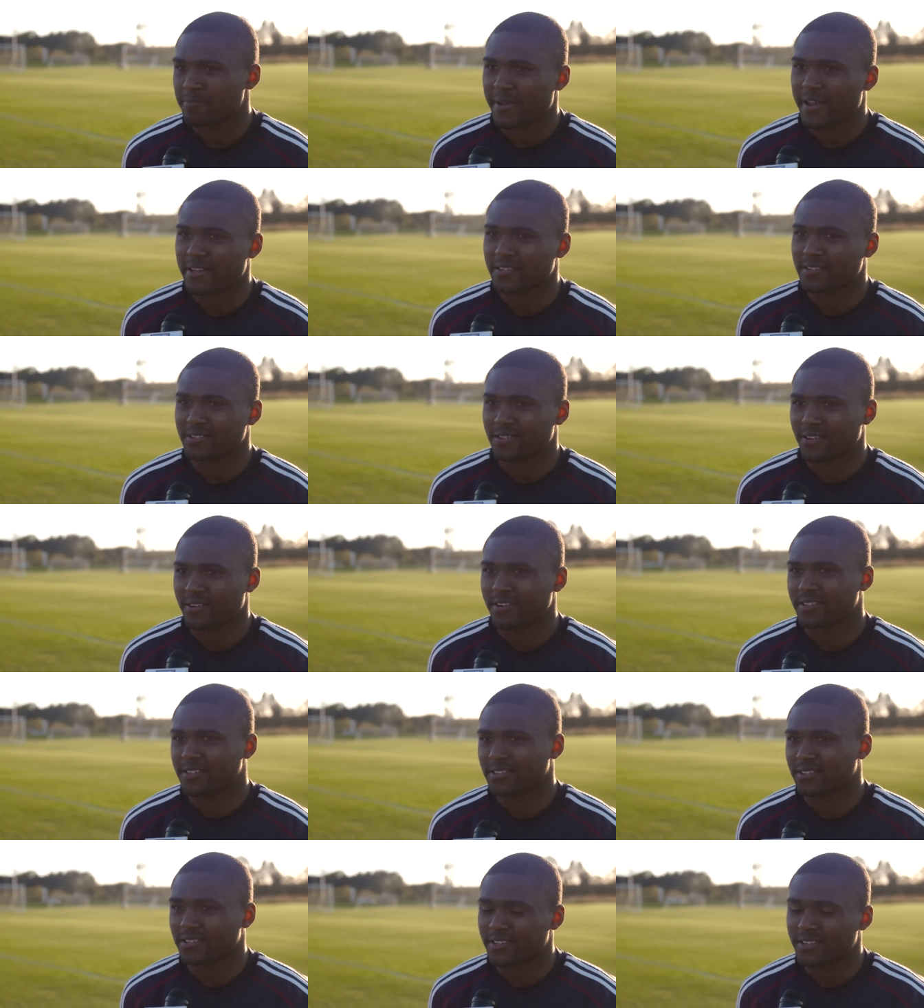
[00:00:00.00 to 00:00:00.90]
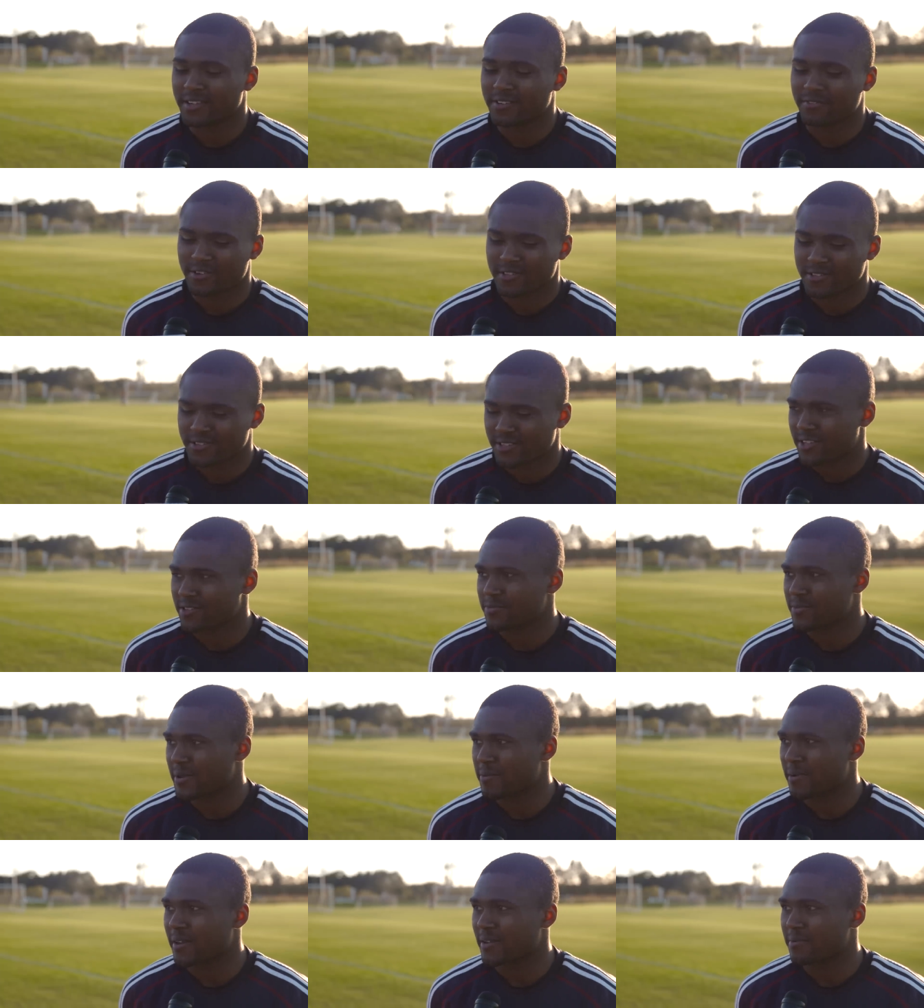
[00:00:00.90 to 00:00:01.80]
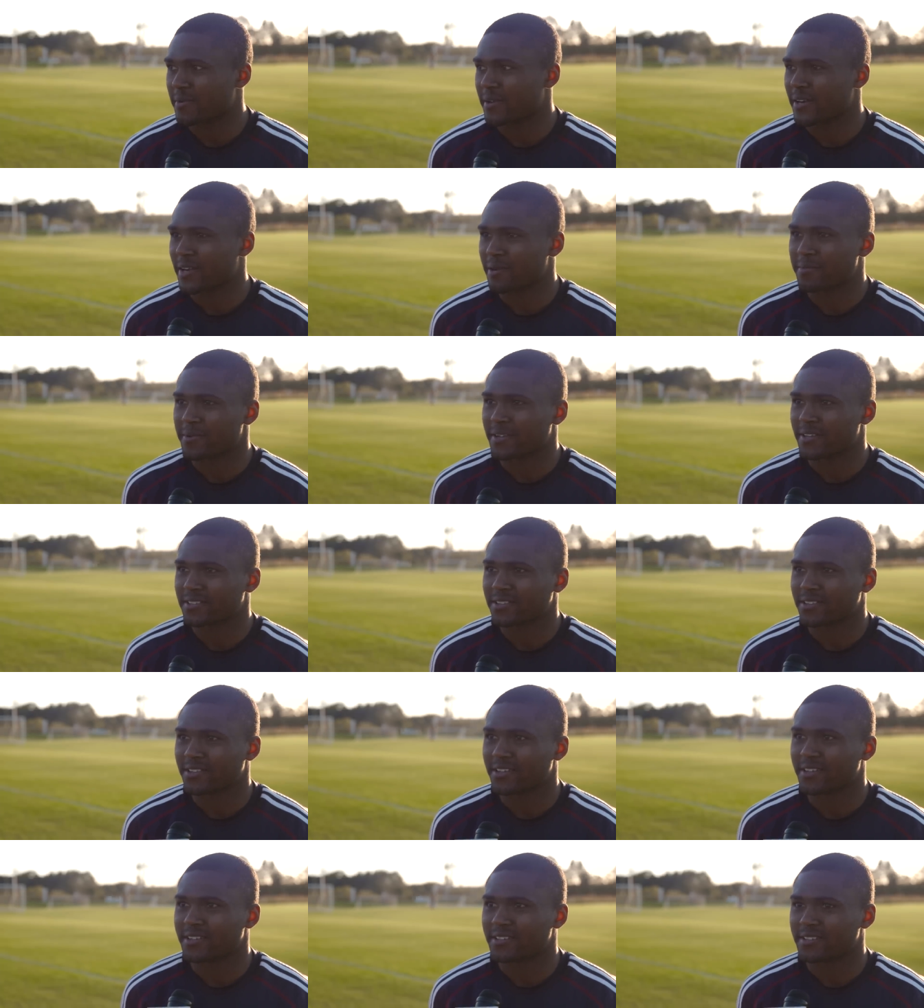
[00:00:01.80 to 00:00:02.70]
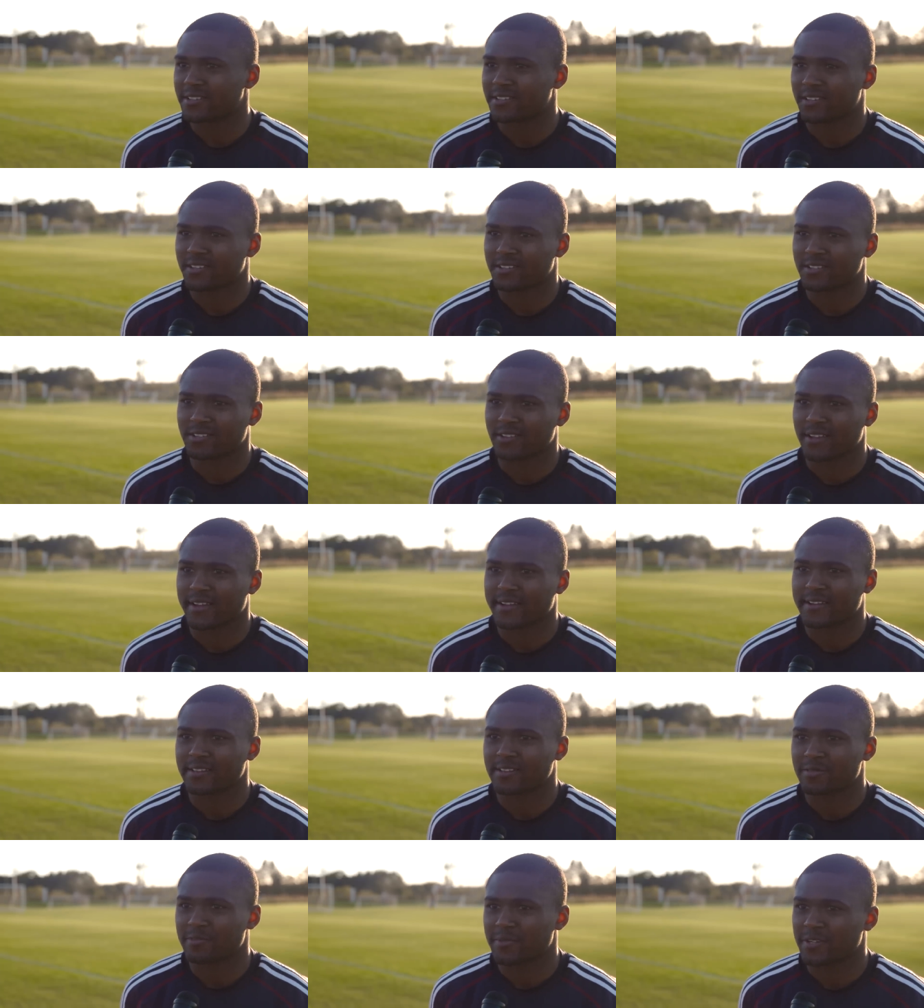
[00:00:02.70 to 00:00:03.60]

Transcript: Passes aren't as clean. First touch may, may not be as clean as, as you'd like it to